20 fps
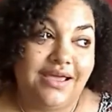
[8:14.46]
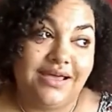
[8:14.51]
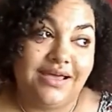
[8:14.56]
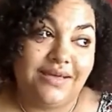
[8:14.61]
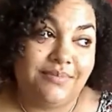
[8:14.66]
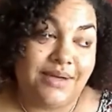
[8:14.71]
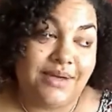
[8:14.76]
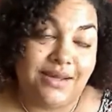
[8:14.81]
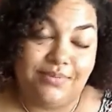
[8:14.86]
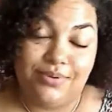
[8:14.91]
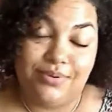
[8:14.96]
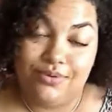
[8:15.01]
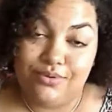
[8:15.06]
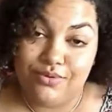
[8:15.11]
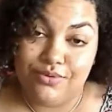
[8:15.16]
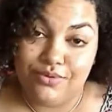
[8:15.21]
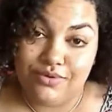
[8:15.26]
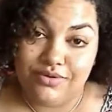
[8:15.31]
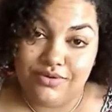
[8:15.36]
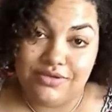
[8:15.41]
by a
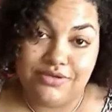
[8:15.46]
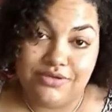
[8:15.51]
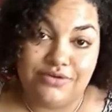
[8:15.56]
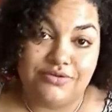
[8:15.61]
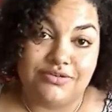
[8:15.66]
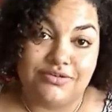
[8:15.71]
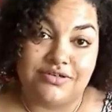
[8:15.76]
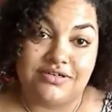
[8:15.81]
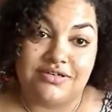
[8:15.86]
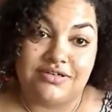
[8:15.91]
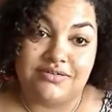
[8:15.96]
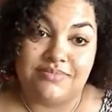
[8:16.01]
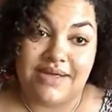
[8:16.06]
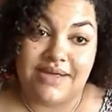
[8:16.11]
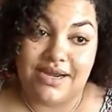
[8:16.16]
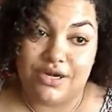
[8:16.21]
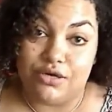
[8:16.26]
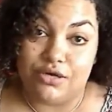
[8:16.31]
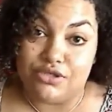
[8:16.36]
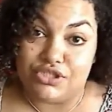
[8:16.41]
pool or by
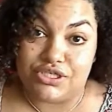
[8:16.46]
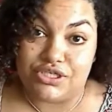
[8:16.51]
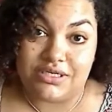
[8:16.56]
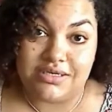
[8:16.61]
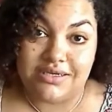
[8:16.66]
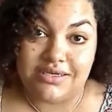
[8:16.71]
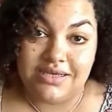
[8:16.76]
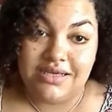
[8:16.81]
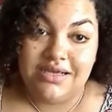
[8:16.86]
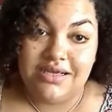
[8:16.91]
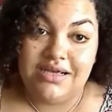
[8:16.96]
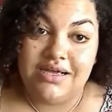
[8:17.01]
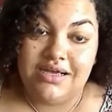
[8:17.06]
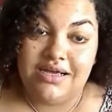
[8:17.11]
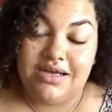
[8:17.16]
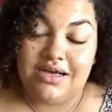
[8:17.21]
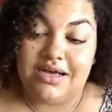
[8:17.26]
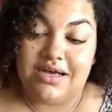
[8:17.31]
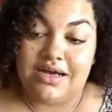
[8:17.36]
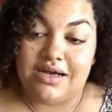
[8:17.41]
an ocean.
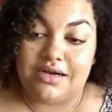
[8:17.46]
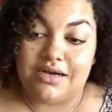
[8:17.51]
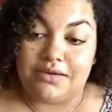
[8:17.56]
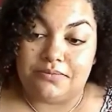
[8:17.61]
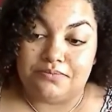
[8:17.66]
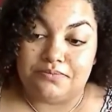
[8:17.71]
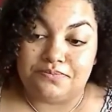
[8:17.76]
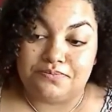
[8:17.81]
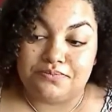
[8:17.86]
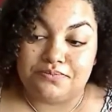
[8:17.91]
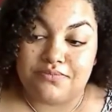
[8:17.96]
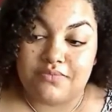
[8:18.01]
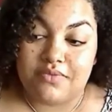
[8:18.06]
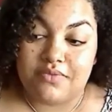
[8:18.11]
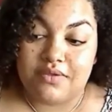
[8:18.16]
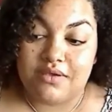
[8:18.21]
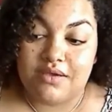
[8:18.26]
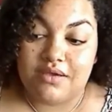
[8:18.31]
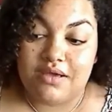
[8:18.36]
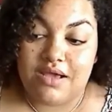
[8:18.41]
And
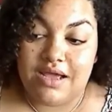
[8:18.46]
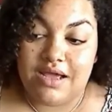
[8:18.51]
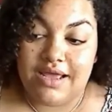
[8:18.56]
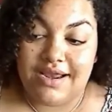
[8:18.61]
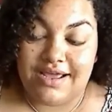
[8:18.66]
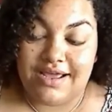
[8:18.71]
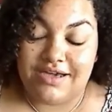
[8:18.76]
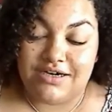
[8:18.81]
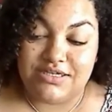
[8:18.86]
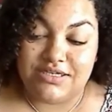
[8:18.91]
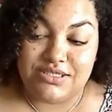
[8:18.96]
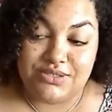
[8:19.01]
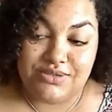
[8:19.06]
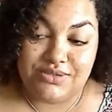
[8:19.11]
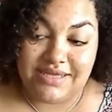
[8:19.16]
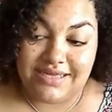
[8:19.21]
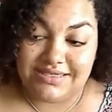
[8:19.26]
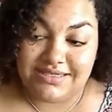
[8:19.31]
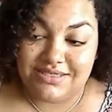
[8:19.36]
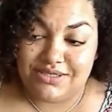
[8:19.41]
I also
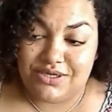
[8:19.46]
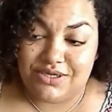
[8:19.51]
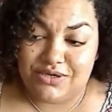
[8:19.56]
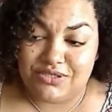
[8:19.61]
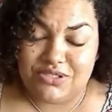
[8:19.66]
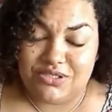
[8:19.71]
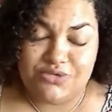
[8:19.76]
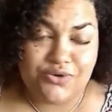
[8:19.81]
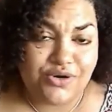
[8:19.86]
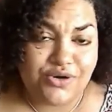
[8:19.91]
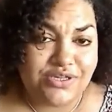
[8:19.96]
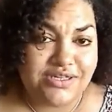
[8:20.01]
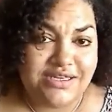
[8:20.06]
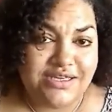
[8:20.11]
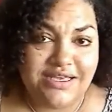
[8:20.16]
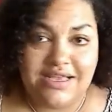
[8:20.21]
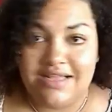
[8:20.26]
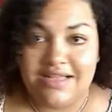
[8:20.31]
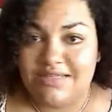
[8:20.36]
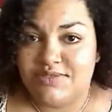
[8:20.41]
like to go
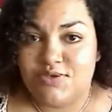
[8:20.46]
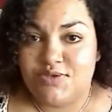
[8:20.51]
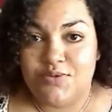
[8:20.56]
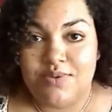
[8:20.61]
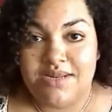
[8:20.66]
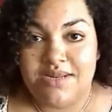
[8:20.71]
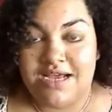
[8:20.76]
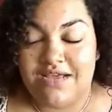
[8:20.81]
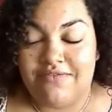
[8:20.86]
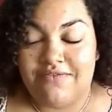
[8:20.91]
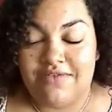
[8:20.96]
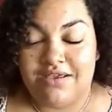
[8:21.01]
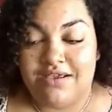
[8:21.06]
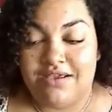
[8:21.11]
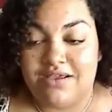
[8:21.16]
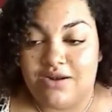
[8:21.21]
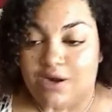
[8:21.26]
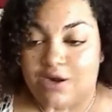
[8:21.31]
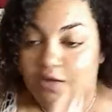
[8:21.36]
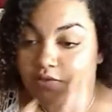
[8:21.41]
snorkeling and scuba diving
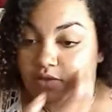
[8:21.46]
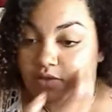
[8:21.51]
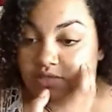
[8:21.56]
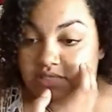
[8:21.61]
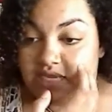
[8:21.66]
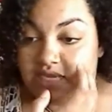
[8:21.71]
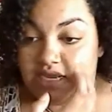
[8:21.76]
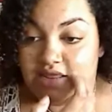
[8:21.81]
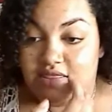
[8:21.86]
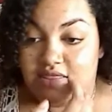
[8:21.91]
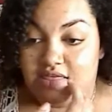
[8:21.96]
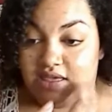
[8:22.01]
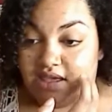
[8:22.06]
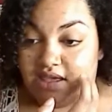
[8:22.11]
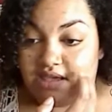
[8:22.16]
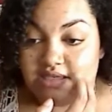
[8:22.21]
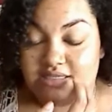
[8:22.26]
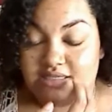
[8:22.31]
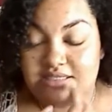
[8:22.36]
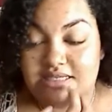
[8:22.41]
and all those kind of
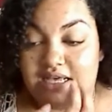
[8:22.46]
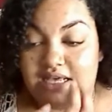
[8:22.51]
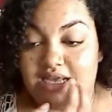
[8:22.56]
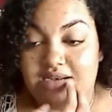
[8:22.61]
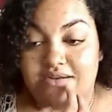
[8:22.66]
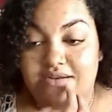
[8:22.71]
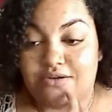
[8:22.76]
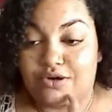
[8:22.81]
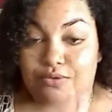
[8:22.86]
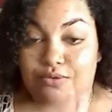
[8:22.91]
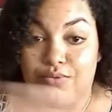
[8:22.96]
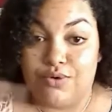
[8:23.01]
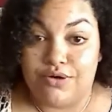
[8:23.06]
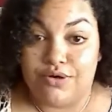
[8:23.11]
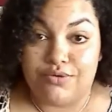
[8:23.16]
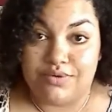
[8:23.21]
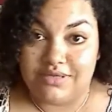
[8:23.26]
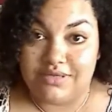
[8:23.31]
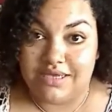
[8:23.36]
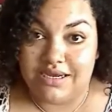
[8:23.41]
things that are
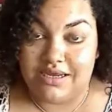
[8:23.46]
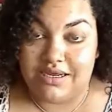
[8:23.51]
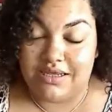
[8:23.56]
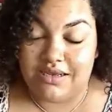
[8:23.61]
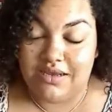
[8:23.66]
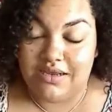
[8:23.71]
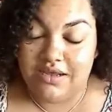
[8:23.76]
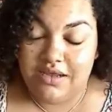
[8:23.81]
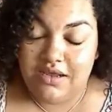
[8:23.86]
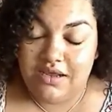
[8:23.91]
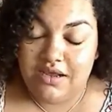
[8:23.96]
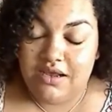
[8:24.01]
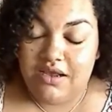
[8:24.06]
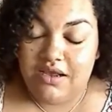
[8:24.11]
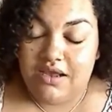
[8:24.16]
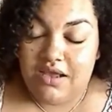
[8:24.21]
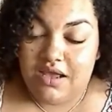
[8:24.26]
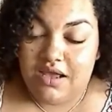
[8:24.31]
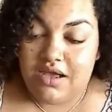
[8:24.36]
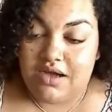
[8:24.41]
water-related.
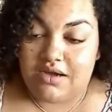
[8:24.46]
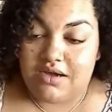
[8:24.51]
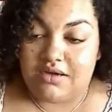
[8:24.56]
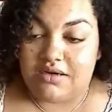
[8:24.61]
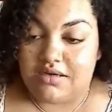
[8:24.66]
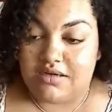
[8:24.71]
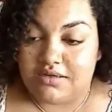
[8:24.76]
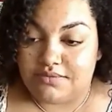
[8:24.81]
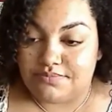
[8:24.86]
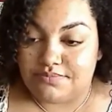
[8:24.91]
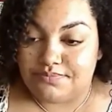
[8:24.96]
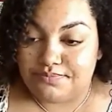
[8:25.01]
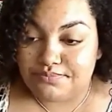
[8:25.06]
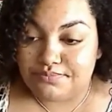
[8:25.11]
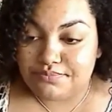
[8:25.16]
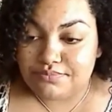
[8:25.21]
Other